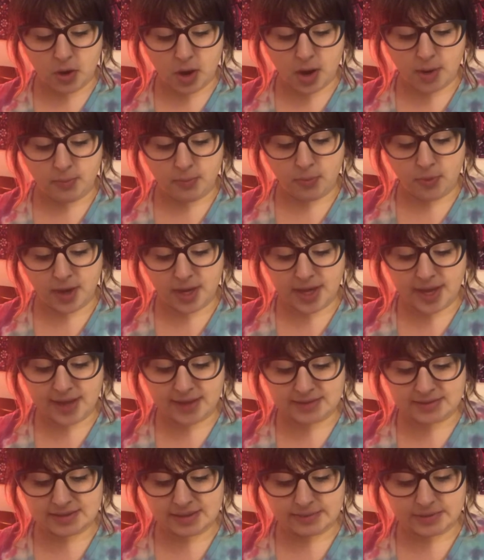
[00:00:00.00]
a boy
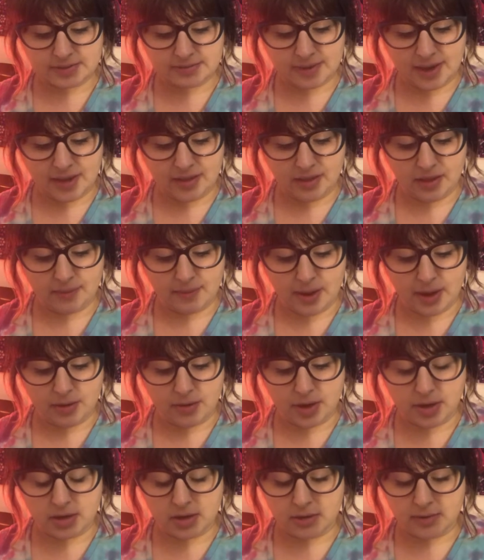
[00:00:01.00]
can't stop smiling
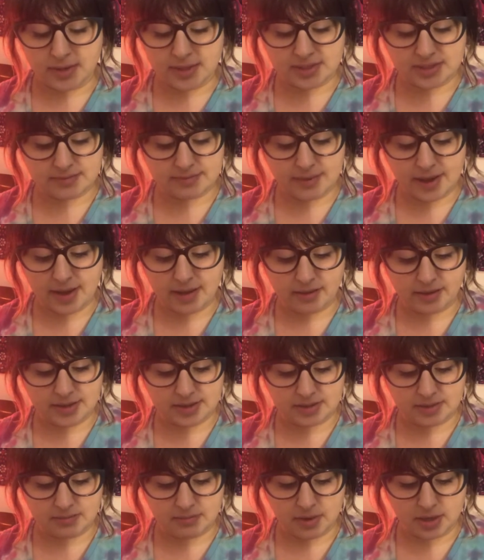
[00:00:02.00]
about, and no, his smile
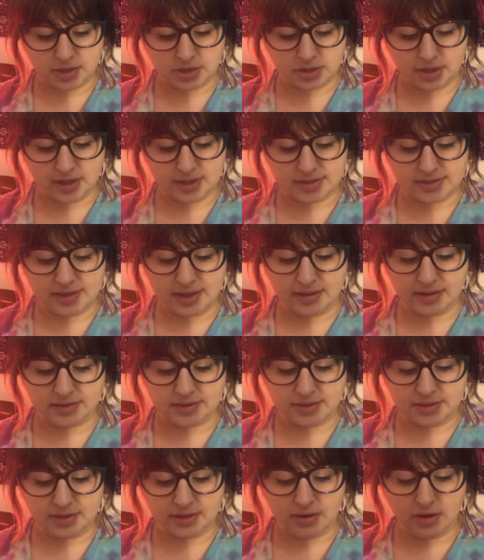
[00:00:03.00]
isn't much like a
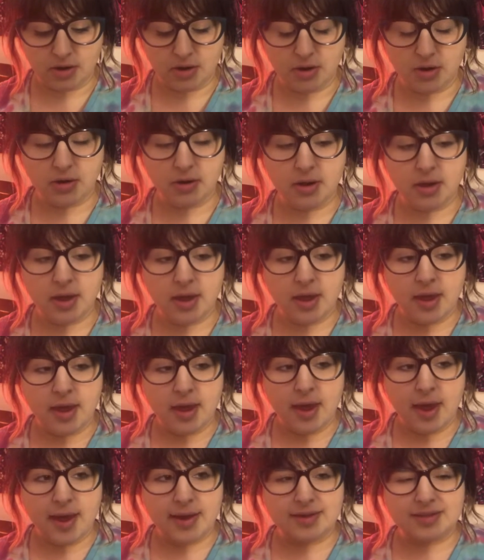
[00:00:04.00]
skeleton at all.
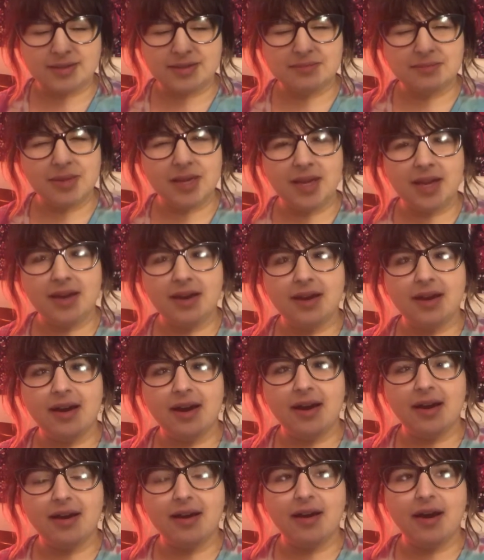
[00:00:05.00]
And to me,
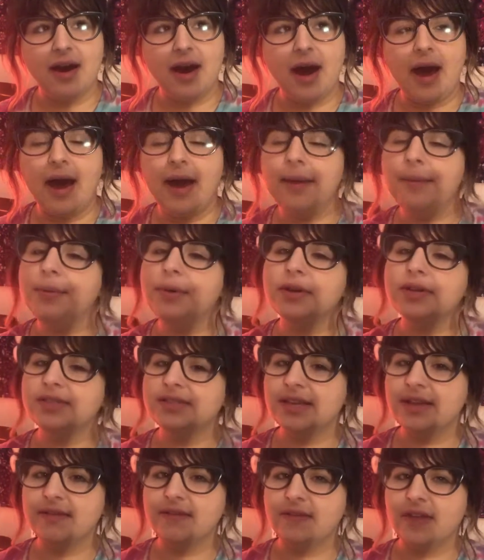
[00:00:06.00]
I
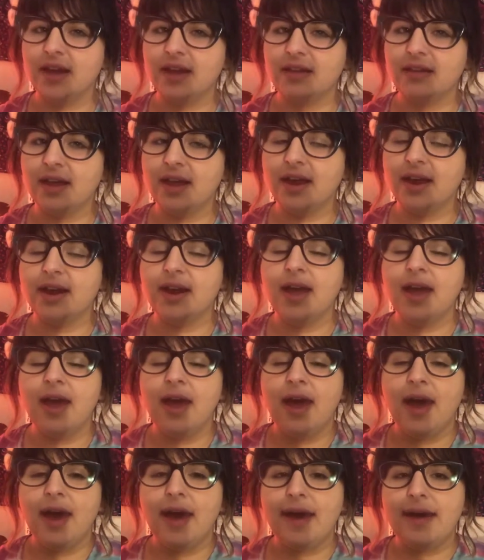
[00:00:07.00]
perceive that line
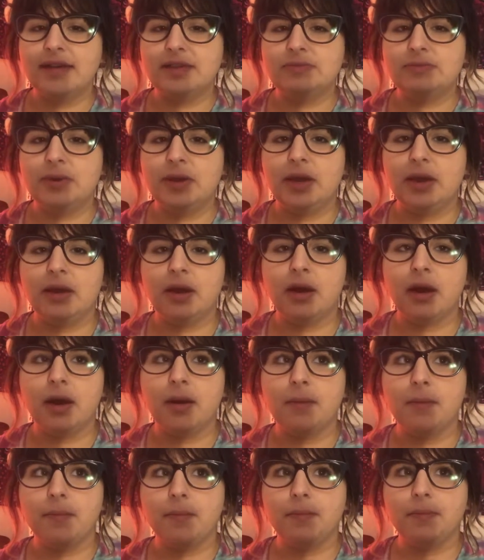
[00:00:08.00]
as being
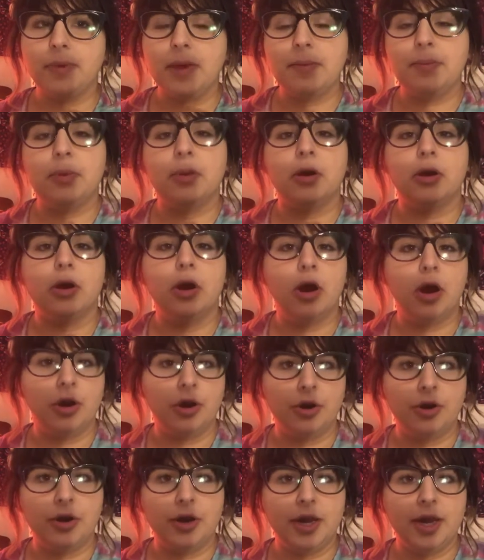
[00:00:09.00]
people are
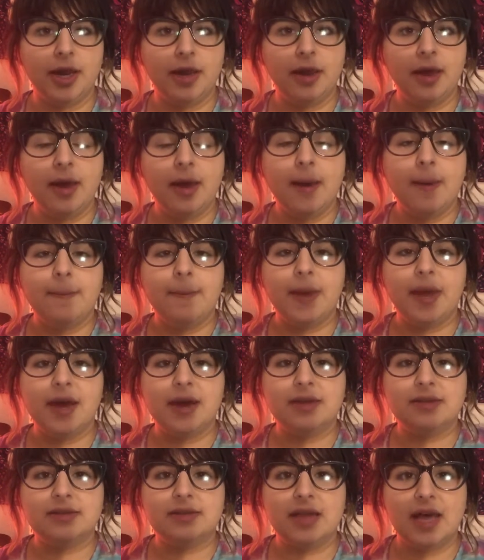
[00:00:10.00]
hungry,
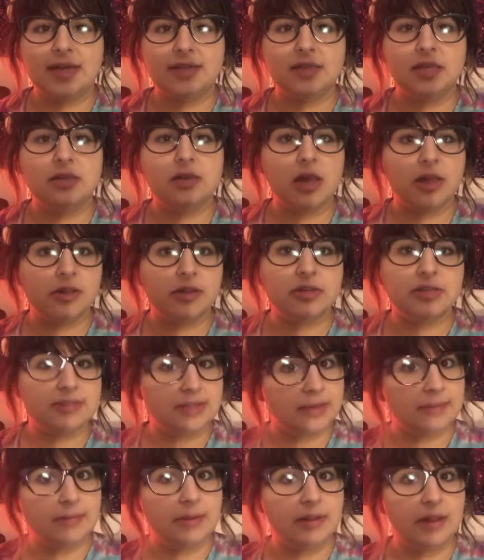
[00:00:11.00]
because that's another
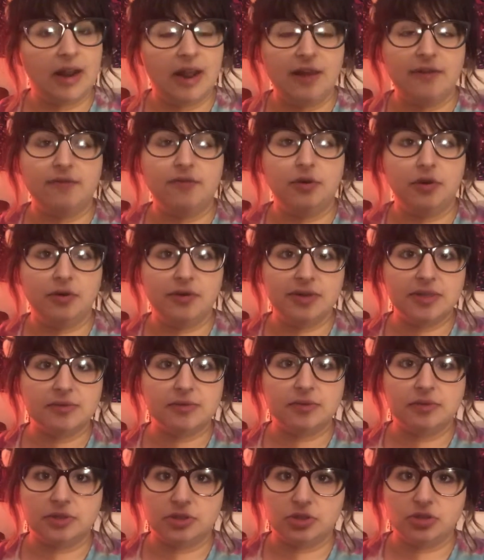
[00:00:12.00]
stigma that I've noticed
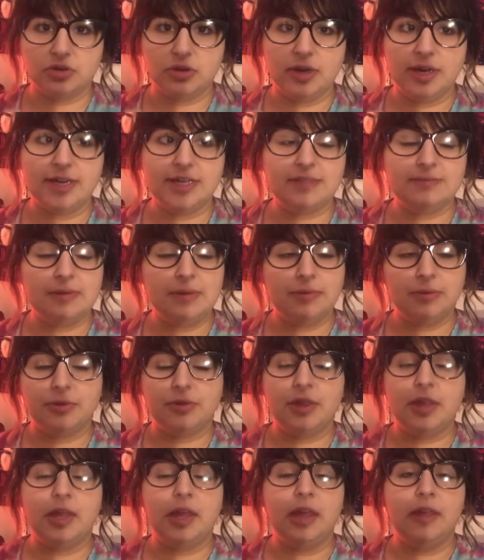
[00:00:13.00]
with Detroit, is people
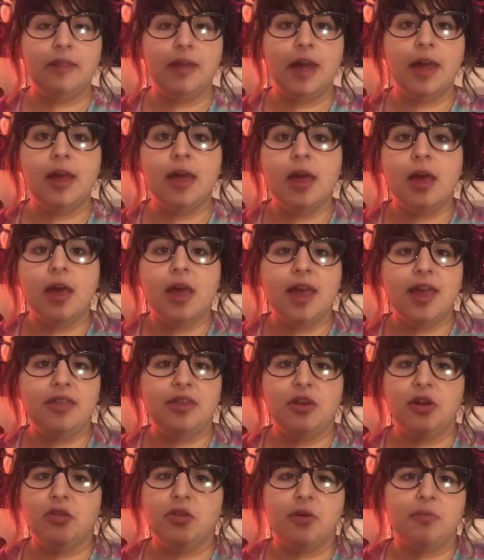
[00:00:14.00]
thinking that,
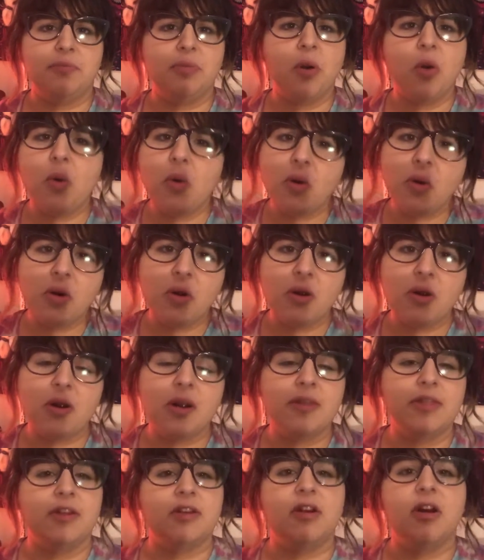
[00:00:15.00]
you know, they're
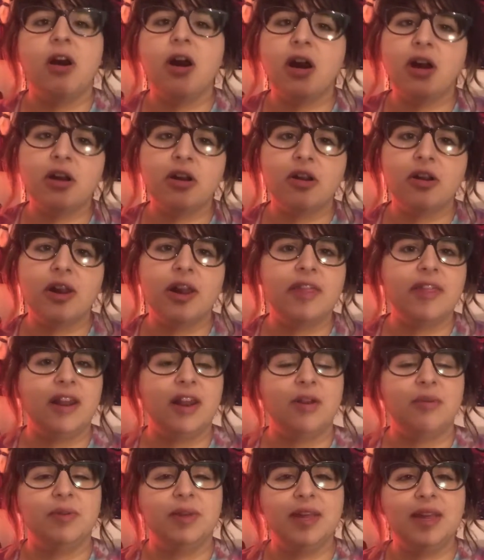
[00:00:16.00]
poor and they're hungry and they
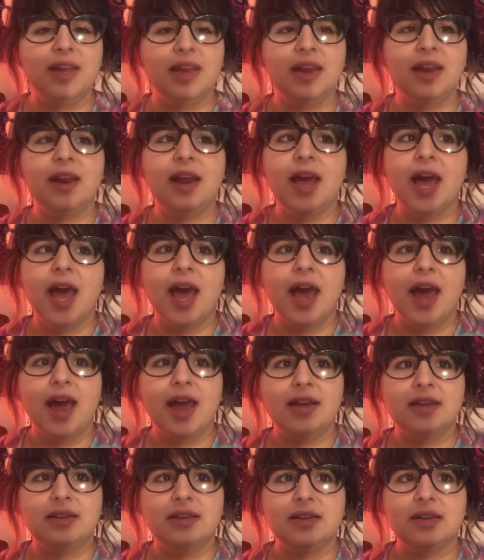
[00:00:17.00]
don't eat.
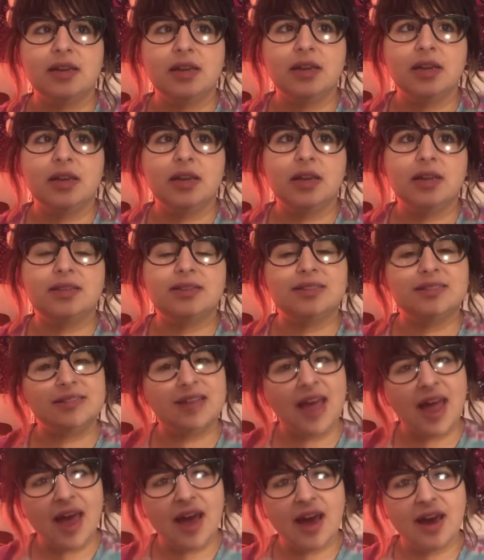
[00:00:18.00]
And it's
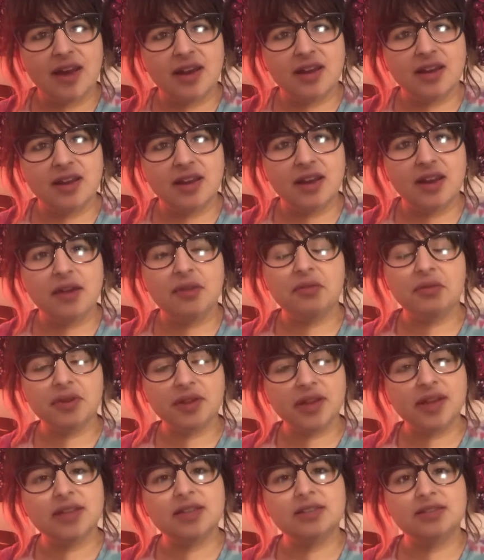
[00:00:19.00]
sad. It
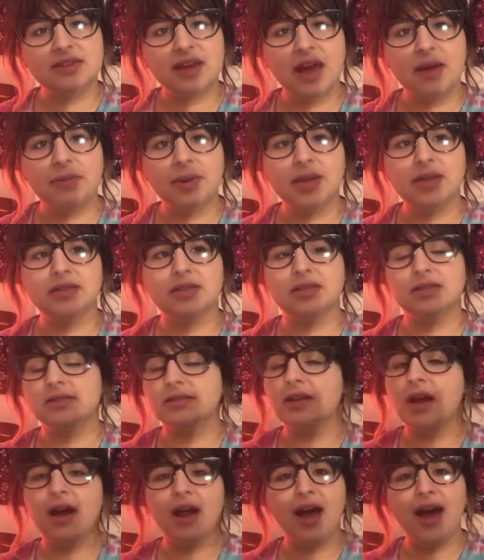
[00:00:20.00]
really is sad, because
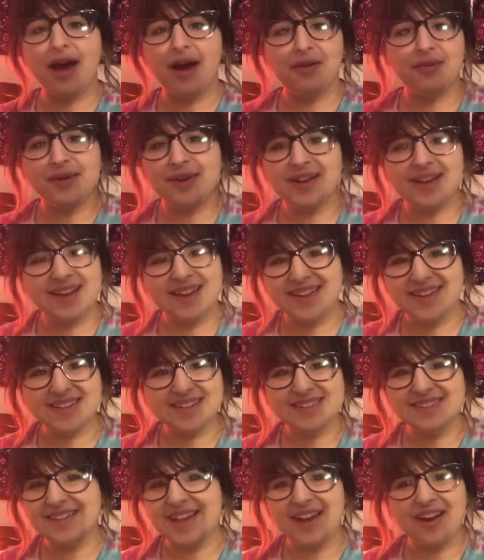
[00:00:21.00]
it's not how it
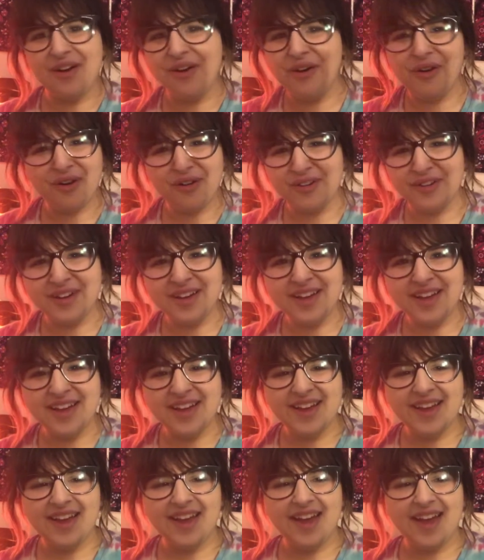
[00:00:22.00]
is at all
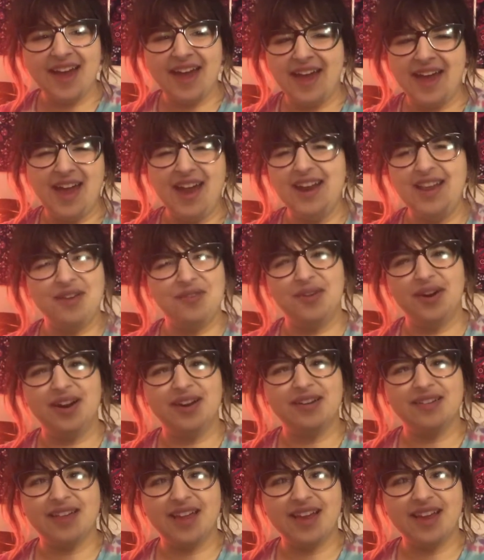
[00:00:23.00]

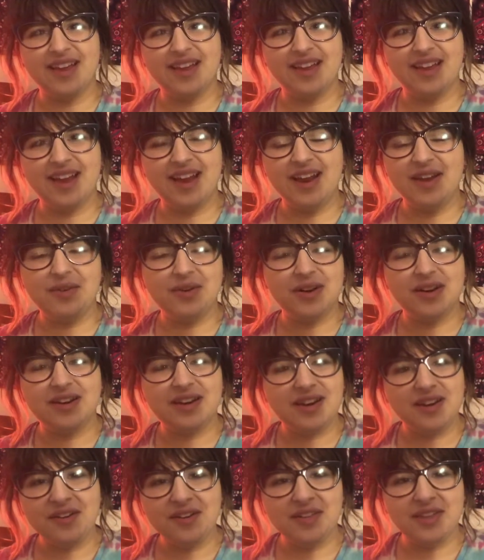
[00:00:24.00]
anywhere, like anywhere
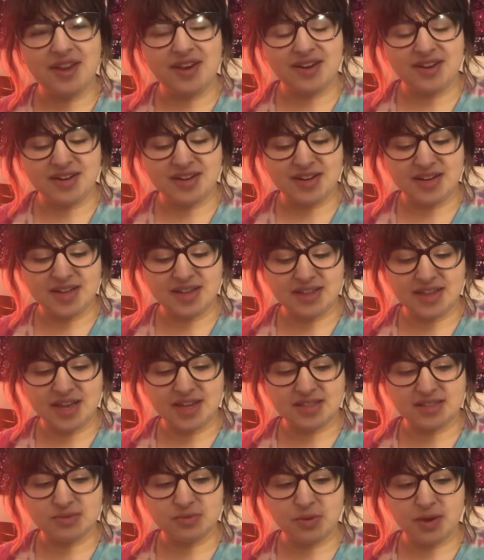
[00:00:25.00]
near there. And
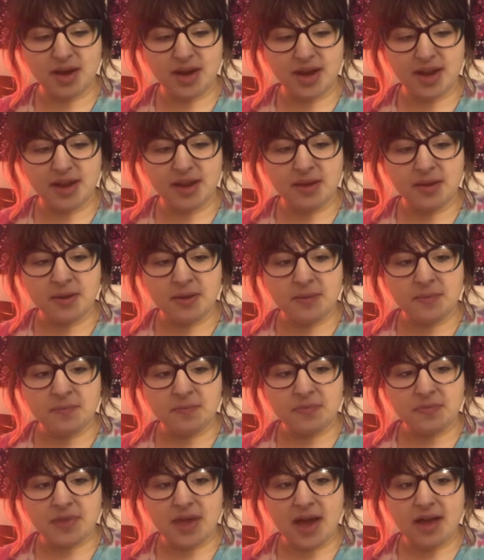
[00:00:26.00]
that's why
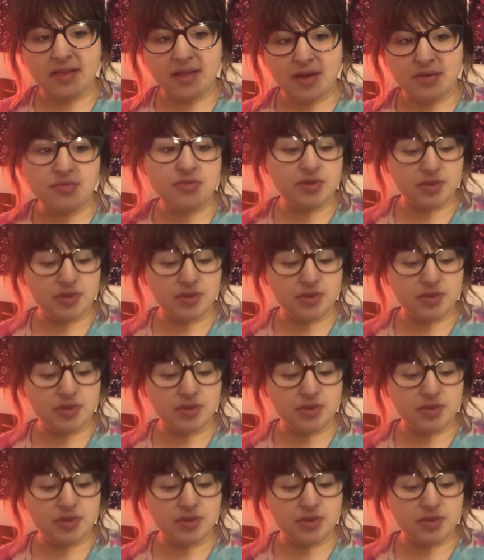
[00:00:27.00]
that line